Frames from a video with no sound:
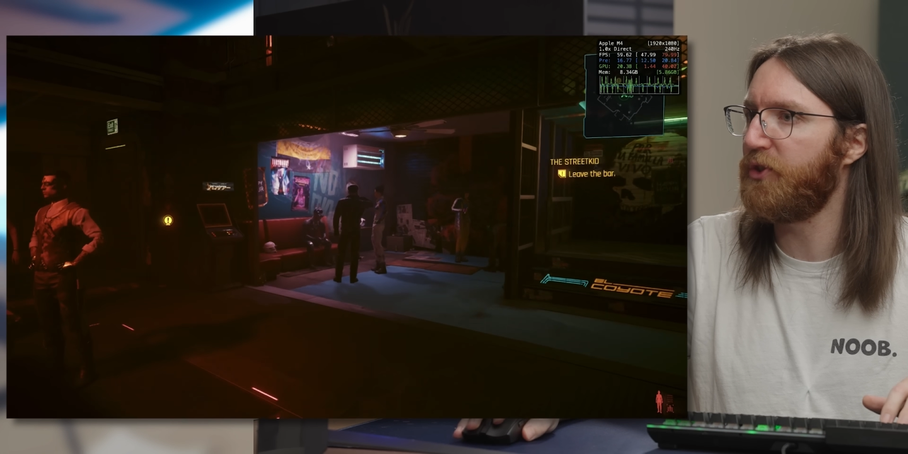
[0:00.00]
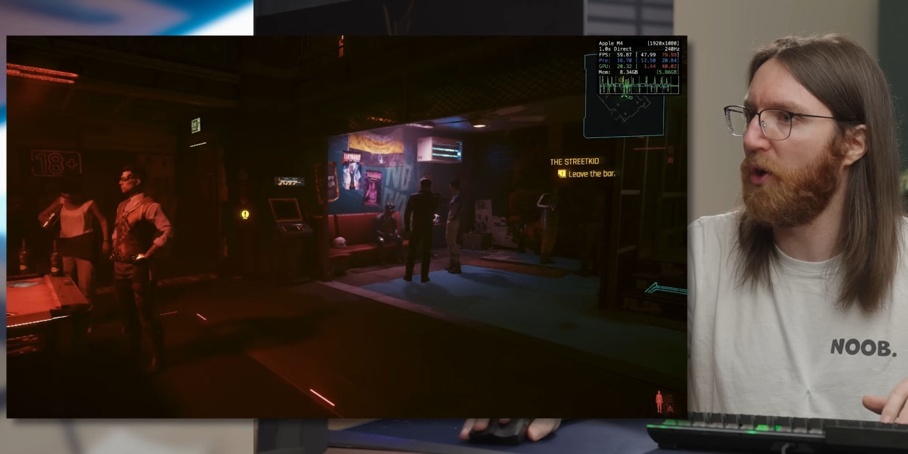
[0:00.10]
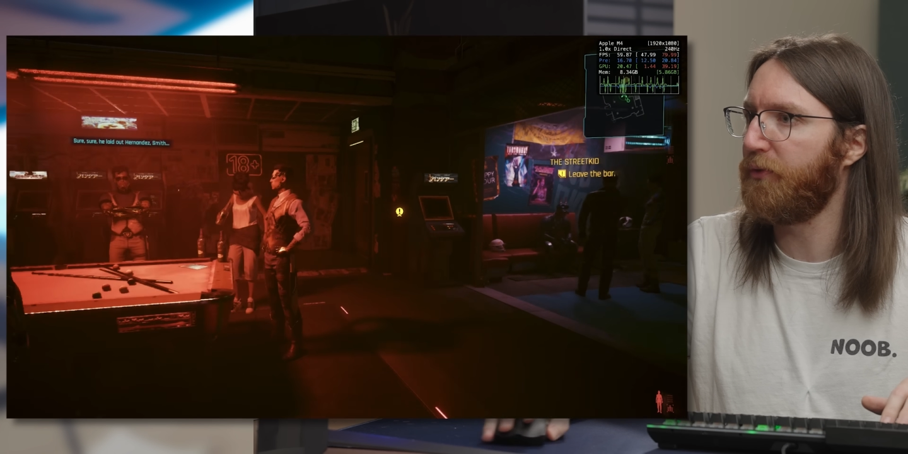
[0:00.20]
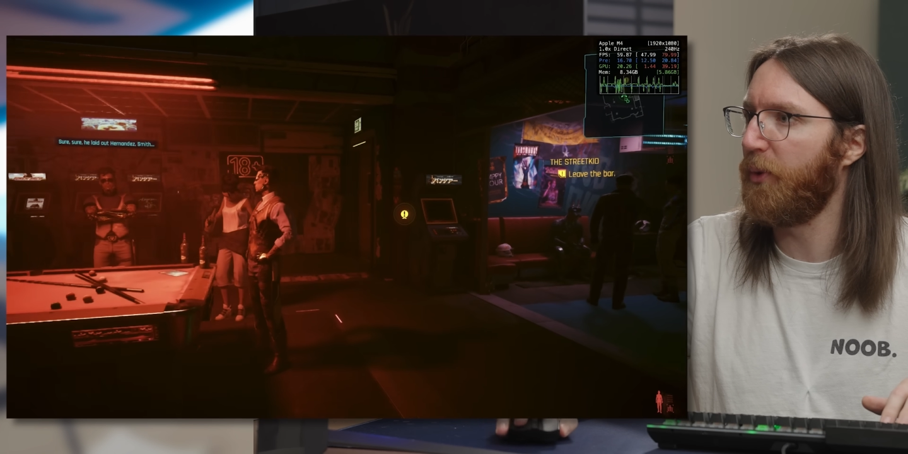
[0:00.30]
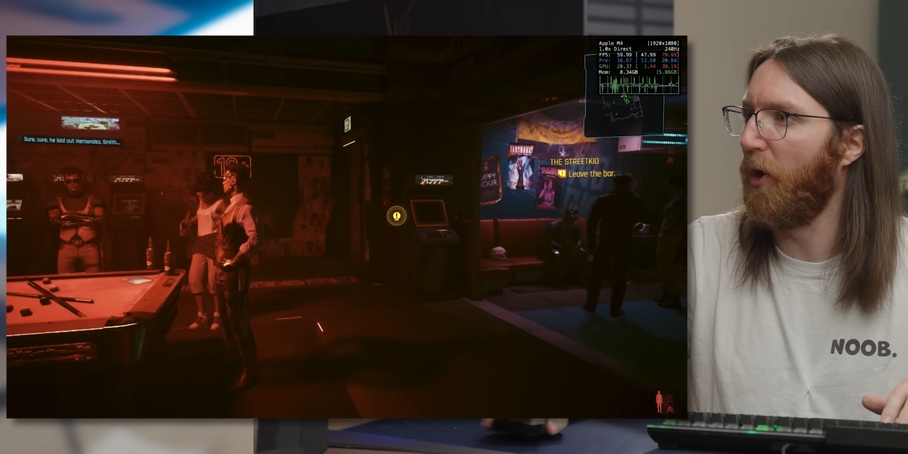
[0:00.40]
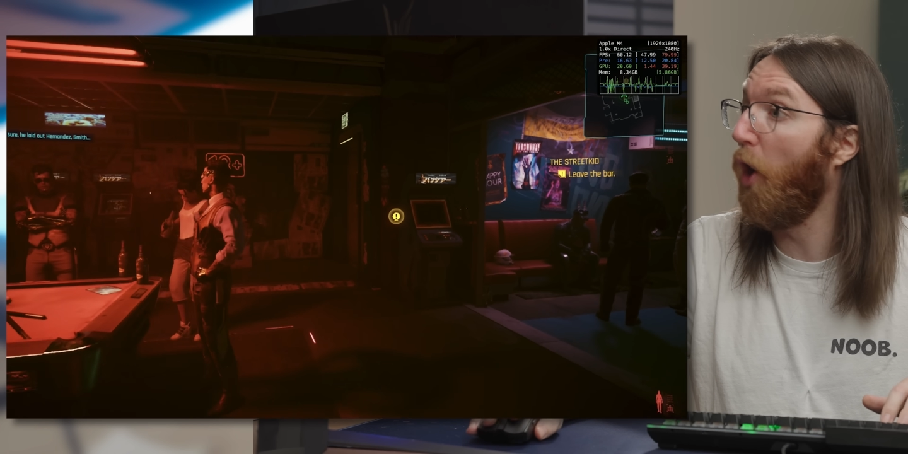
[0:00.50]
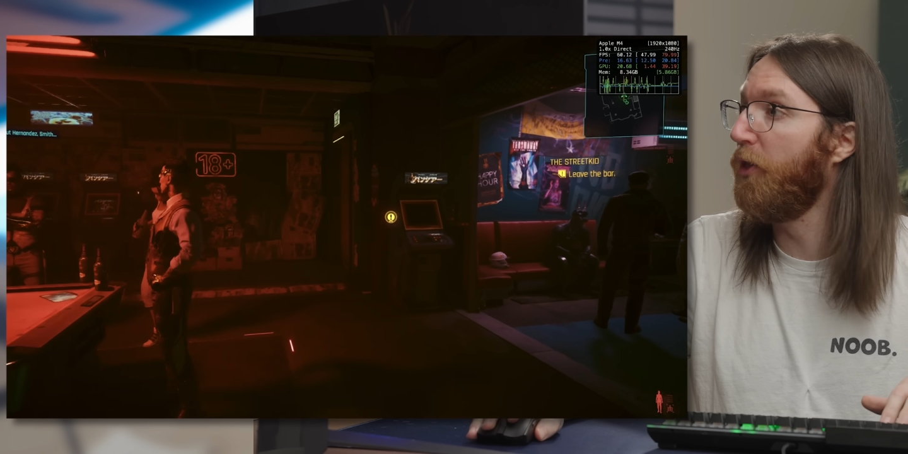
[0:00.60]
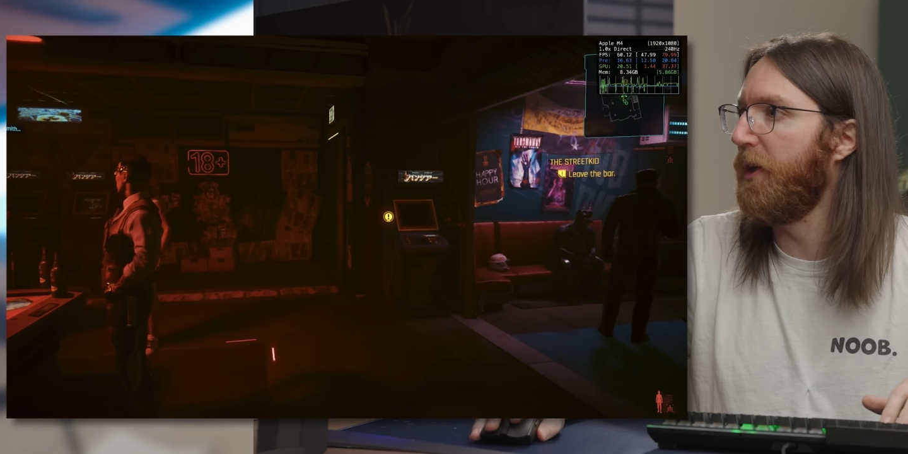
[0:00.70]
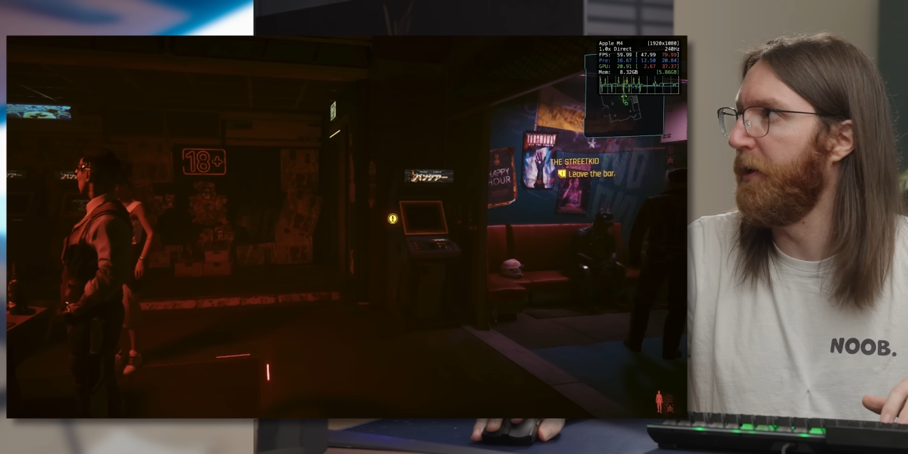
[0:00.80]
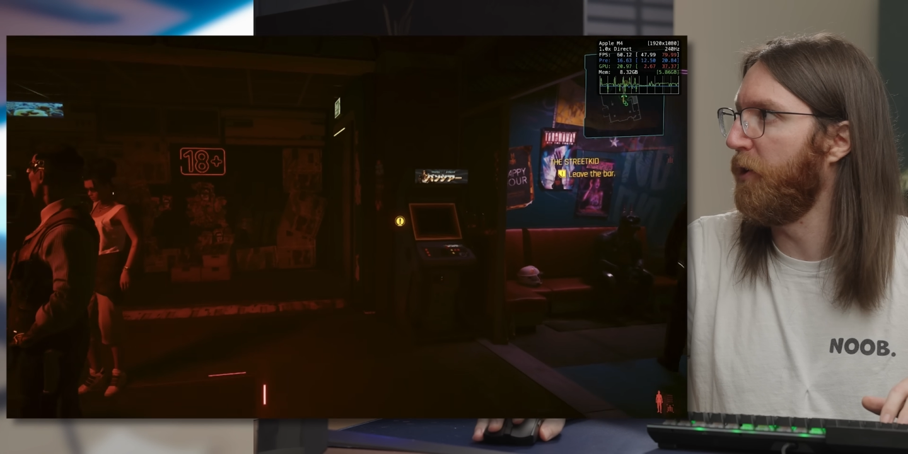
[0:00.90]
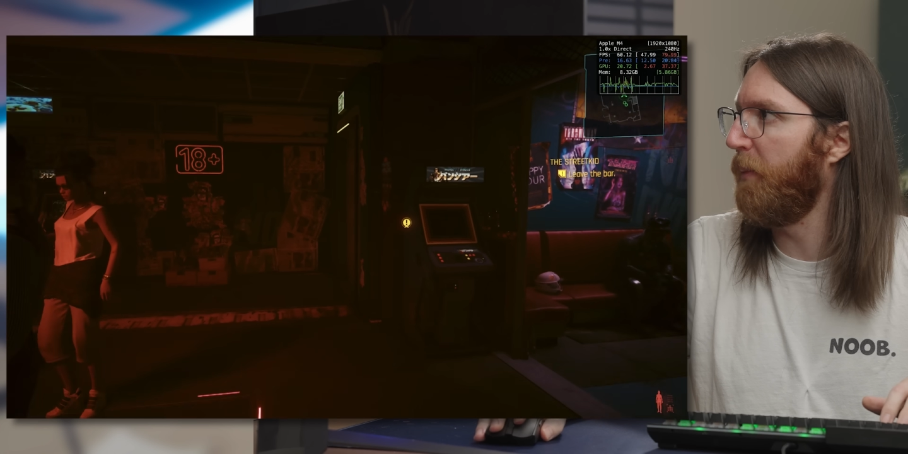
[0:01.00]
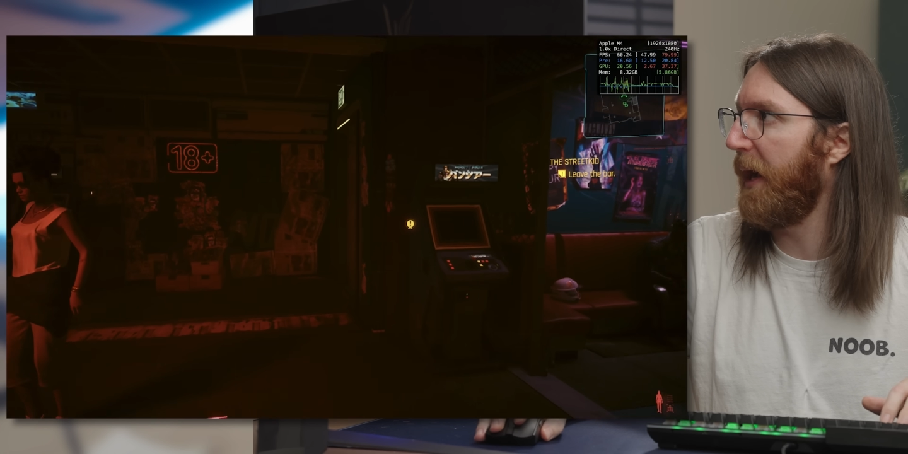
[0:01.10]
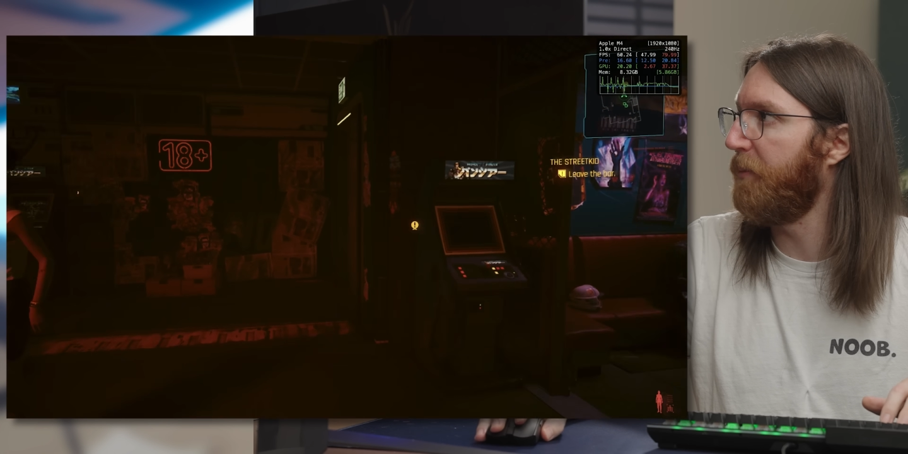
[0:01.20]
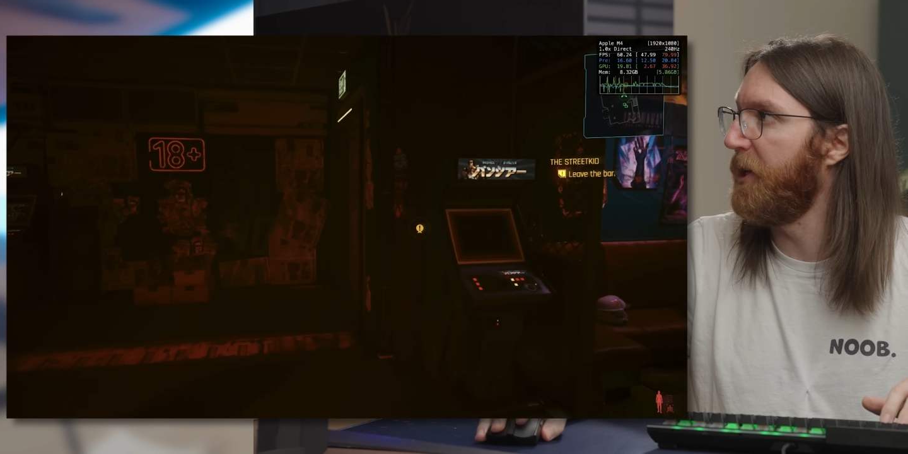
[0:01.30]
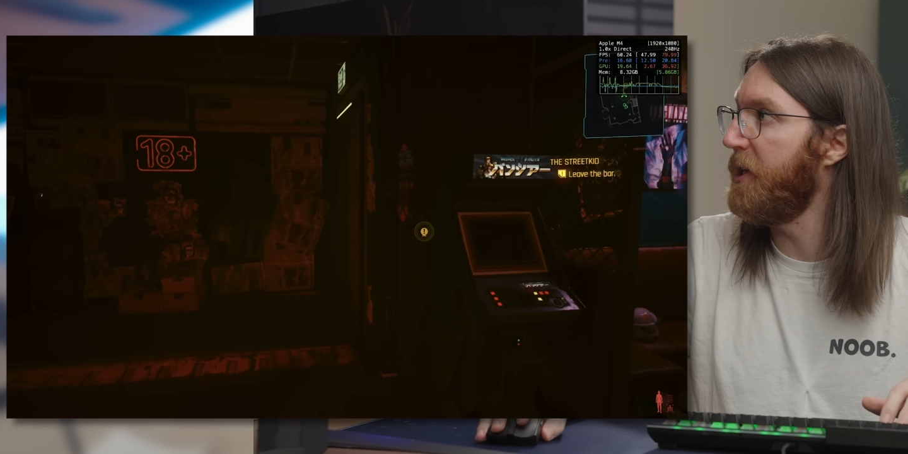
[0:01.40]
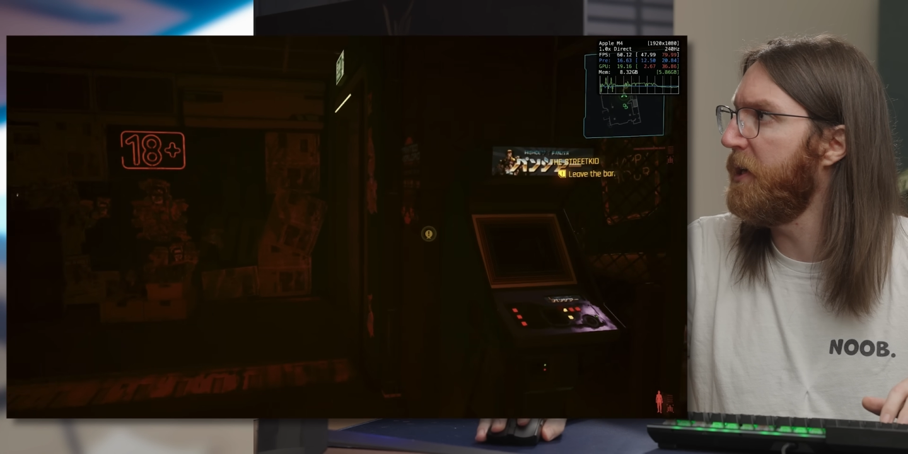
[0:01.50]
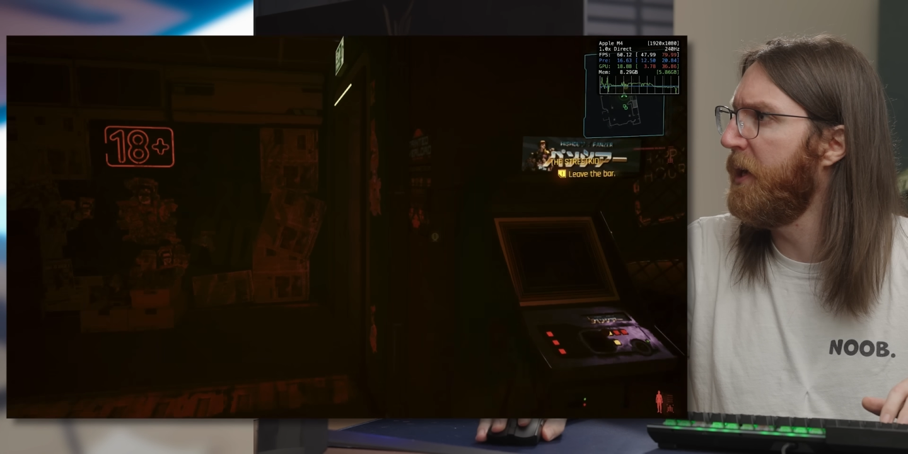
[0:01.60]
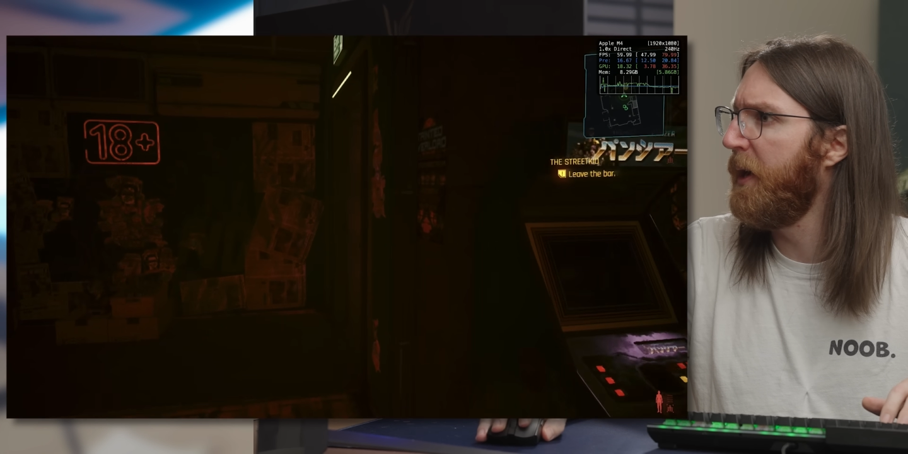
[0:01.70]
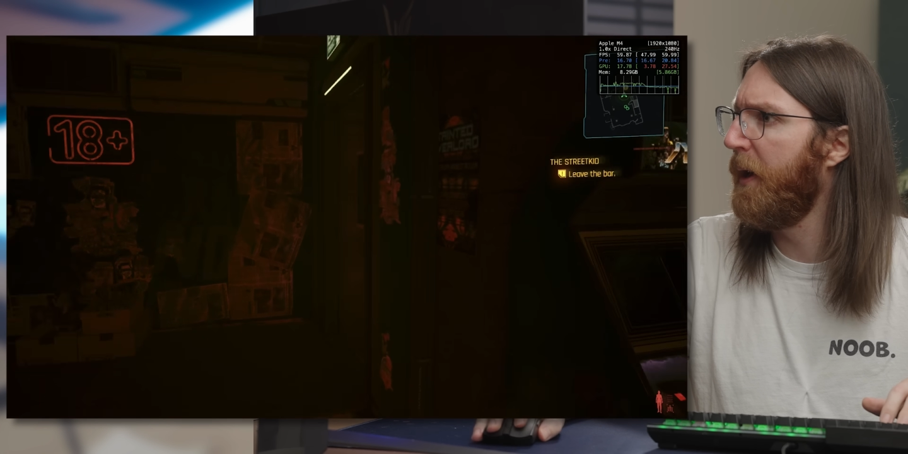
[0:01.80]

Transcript: software on the little Mac Mini.